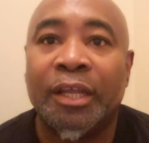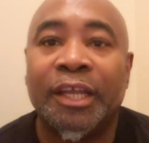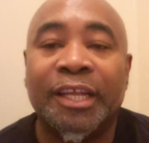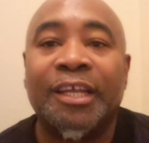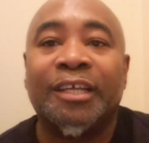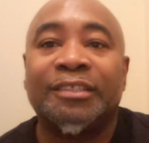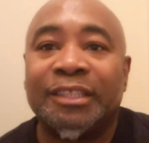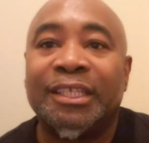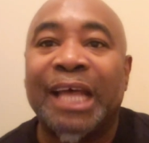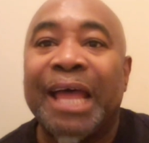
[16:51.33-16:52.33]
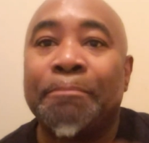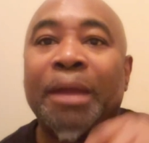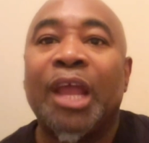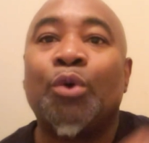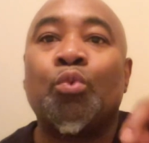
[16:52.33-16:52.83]
It does not
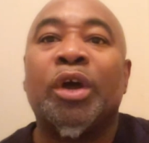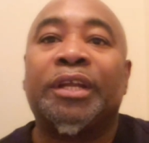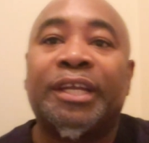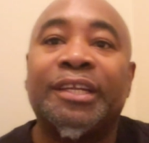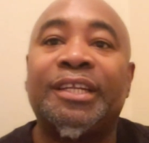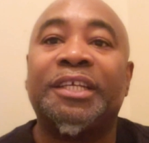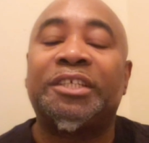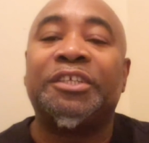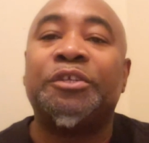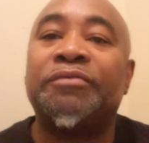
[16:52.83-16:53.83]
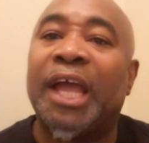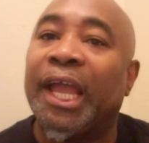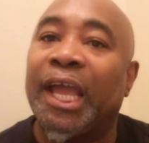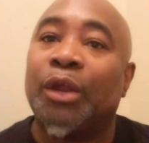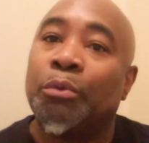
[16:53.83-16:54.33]
matter what condition you've
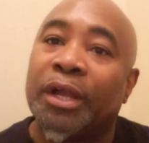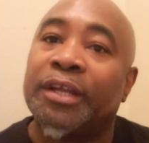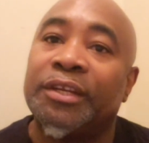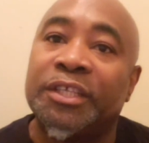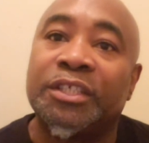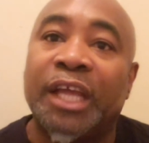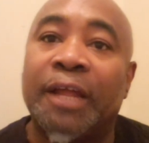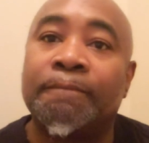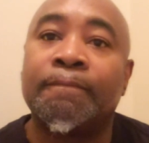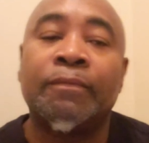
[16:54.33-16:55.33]
had or what condition that